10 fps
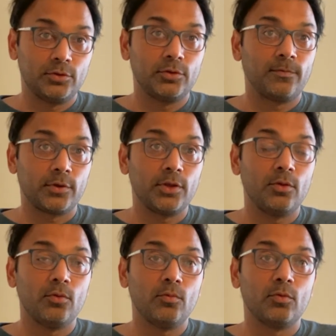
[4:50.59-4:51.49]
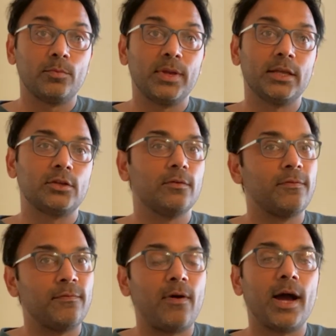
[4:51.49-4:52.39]
for you would be to
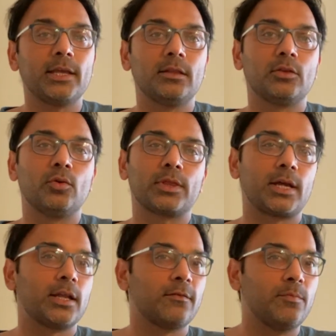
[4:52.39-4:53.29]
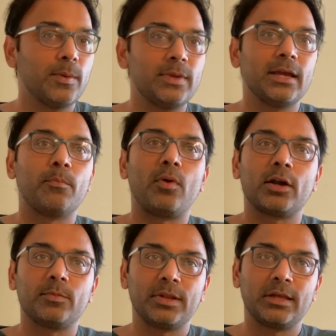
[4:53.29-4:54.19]
find those kind of maybe
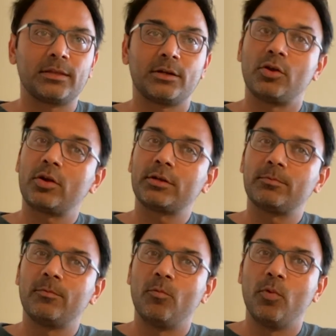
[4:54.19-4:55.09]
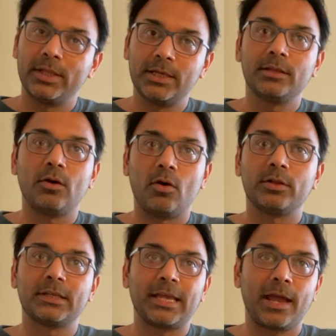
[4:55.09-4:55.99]
apartments that are not within
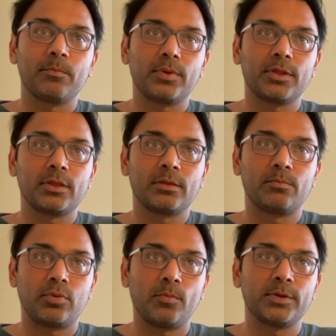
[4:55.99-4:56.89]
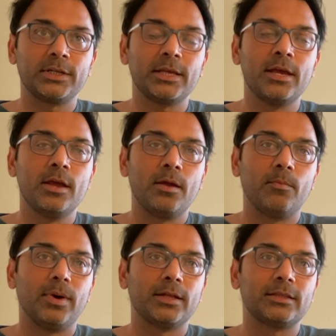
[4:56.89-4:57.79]
on-campus property,
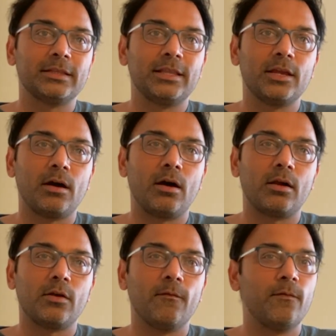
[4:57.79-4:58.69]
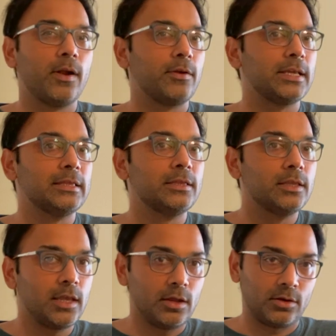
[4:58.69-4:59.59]
but they are very
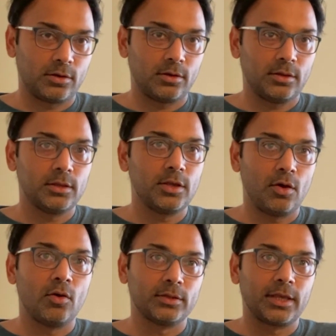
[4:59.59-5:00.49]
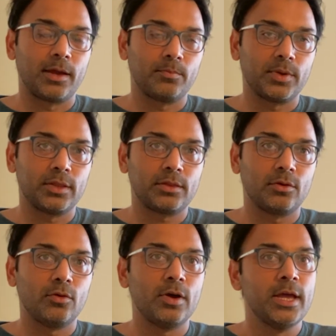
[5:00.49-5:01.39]
near the on-campus.
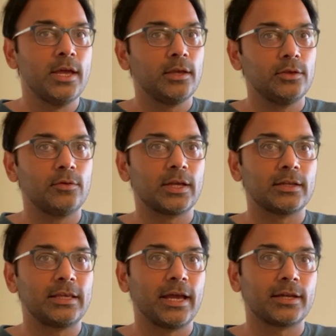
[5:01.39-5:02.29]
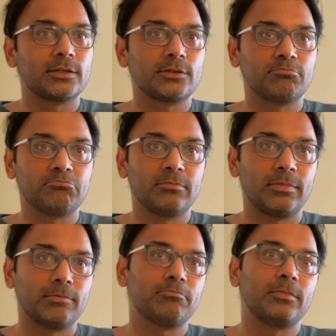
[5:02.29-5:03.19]
So you can get,
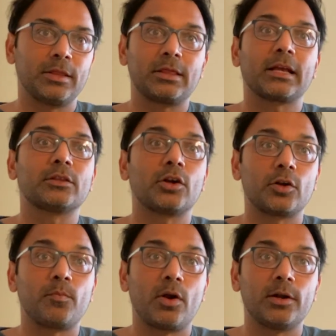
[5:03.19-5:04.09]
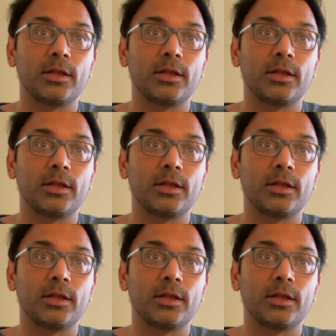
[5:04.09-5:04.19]
it's like a third party.